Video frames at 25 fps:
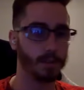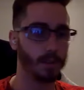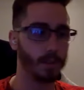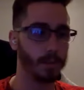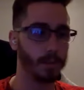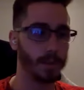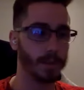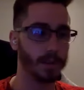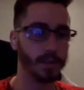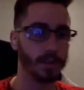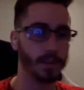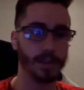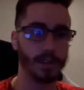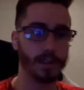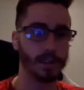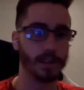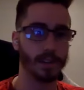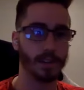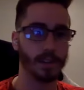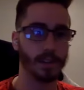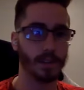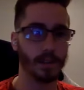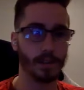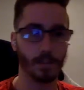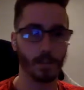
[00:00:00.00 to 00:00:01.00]

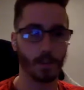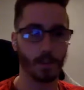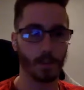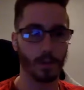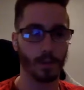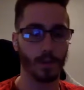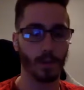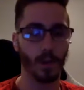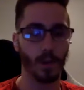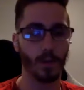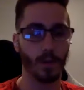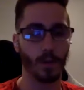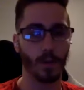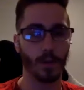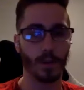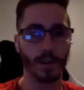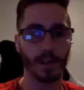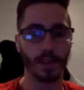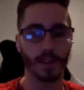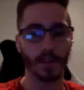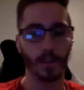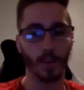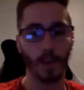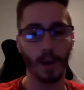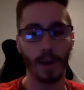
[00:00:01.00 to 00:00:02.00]
appealing in more of a love
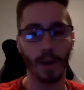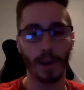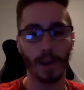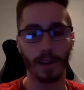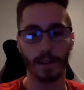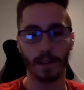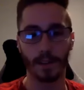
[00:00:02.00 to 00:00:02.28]
oriented way.